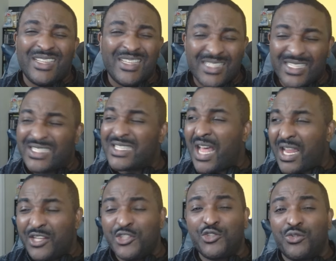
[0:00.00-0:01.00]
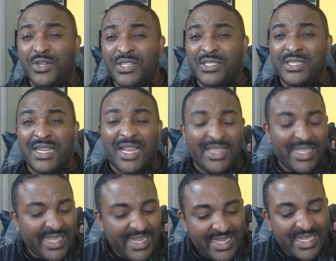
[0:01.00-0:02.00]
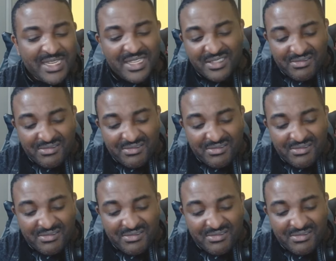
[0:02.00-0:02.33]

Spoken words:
It's a solid choice, and I think he did a